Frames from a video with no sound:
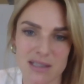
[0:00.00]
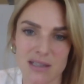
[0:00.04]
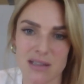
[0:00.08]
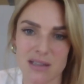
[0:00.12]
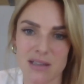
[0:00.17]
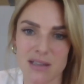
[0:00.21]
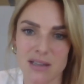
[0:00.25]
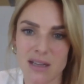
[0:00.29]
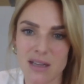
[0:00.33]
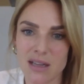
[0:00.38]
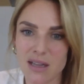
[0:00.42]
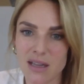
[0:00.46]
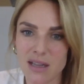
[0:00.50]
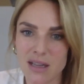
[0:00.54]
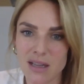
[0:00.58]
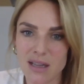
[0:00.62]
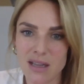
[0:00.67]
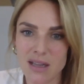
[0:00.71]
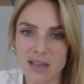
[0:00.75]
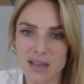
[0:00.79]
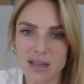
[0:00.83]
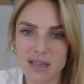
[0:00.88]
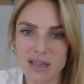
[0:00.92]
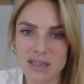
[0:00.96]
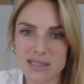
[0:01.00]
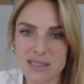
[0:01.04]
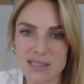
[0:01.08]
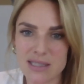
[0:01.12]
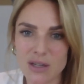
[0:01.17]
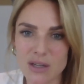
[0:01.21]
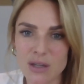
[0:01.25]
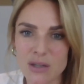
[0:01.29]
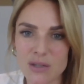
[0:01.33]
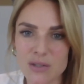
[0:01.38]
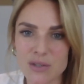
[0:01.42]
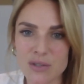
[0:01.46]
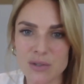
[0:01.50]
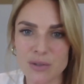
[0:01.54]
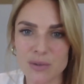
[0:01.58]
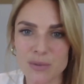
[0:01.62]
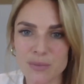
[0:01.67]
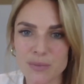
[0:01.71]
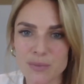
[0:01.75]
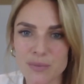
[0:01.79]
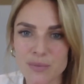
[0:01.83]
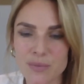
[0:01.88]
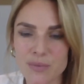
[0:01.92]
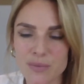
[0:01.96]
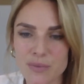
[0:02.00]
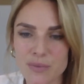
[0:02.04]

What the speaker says: and it's colossal.